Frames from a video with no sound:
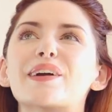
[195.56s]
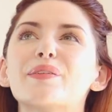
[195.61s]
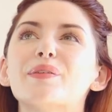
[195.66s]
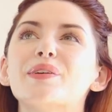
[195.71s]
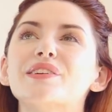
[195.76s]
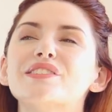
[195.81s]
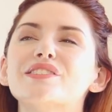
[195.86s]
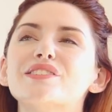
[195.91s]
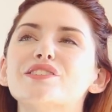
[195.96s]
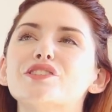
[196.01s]
I
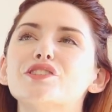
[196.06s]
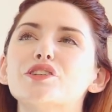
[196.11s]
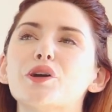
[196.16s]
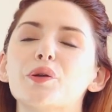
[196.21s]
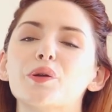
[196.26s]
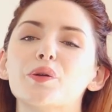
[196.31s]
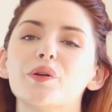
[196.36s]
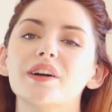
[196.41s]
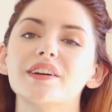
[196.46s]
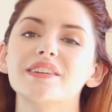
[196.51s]
wanted to show
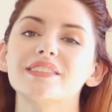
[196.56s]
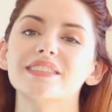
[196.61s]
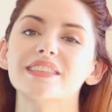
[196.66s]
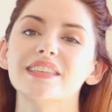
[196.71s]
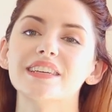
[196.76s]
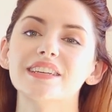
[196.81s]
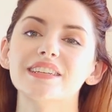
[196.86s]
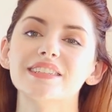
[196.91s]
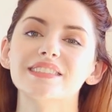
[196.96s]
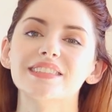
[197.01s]
you guys
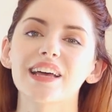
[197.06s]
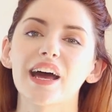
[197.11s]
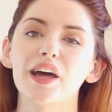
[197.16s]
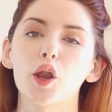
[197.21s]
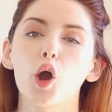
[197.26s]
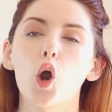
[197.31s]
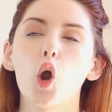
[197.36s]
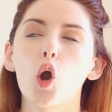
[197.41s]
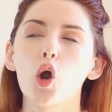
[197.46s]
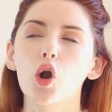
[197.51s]
these,
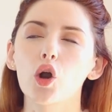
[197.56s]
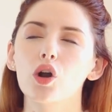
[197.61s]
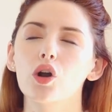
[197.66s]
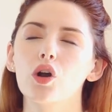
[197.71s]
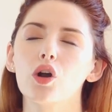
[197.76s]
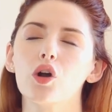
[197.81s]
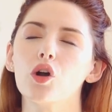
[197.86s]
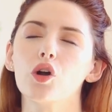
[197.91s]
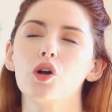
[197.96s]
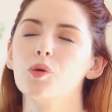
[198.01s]
and
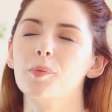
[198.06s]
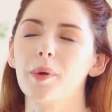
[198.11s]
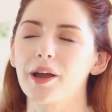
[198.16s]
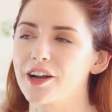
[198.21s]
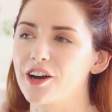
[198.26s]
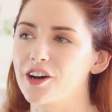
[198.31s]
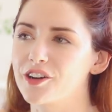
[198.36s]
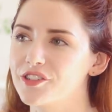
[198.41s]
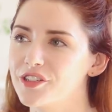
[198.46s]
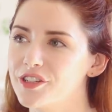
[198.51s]
oh my
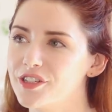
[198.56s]
god.